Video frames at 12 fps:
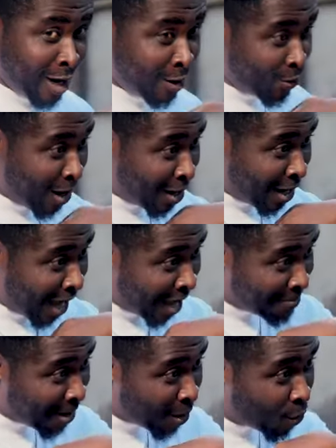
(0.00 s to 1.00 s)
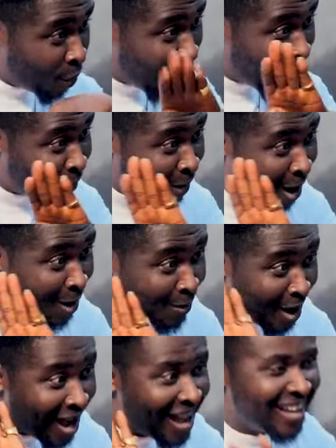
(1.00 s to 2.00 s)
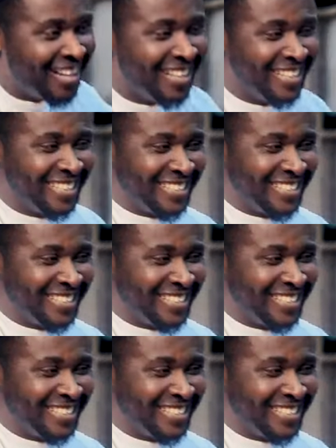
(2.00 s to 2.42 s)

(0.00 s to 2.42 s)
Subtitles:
baka, I mean Wawa,